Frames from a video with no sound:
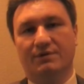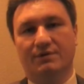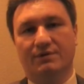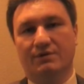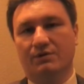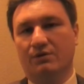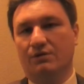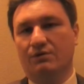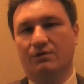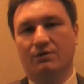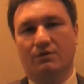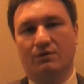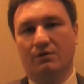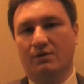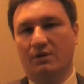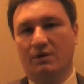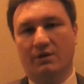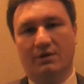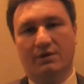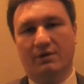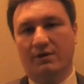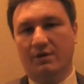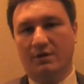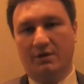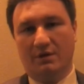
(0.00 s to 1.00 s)
is not
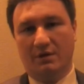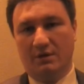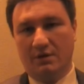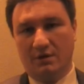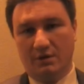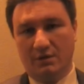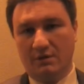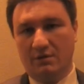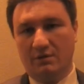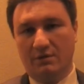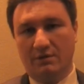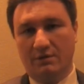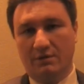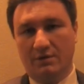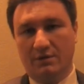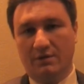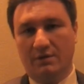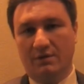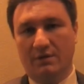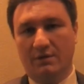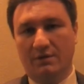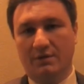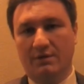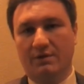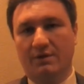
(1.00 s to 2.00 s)
only
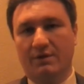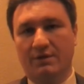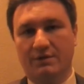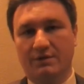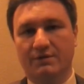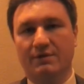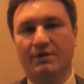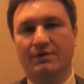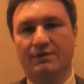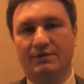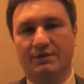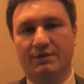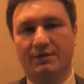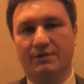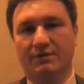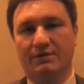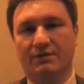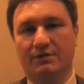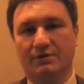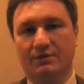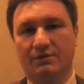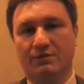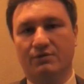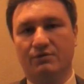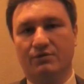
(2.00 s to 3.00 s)
the
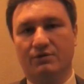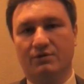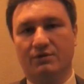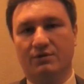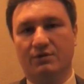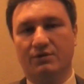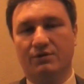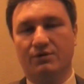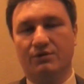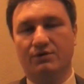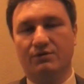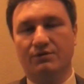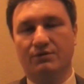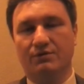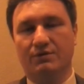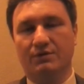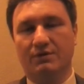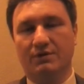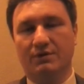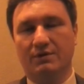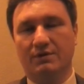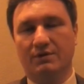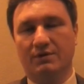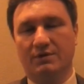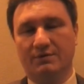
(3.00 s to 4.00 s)
social issues,
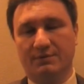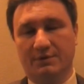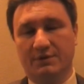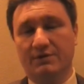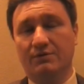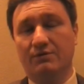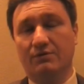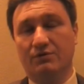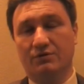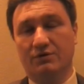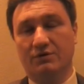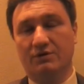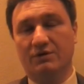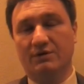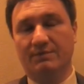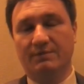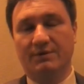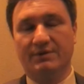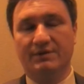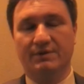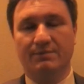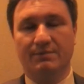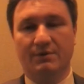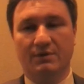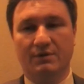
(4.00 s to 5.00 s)
social
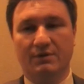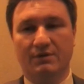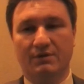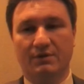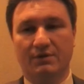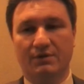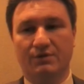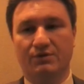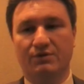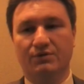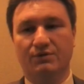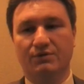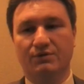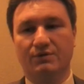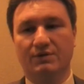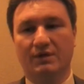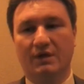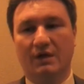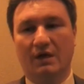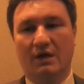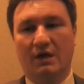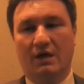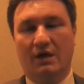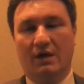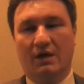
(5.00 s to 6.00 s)
responsibility issues,
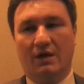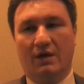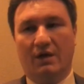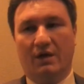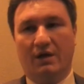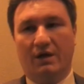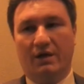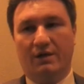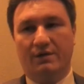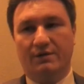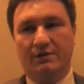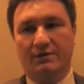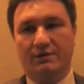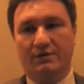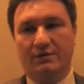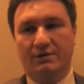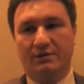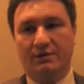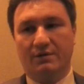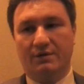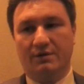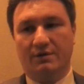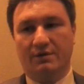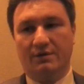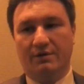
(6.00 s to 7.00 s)
and
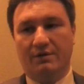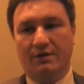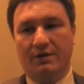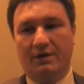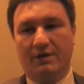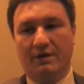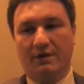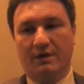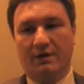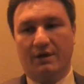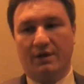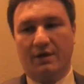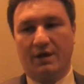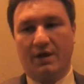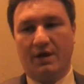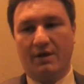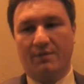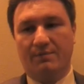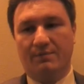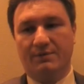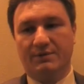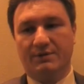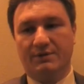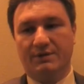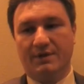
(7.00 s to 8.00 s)
there
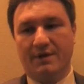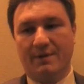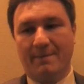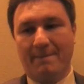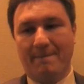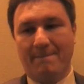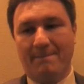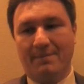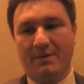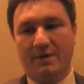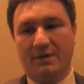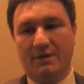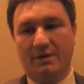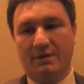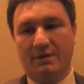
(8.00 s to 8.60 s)
came some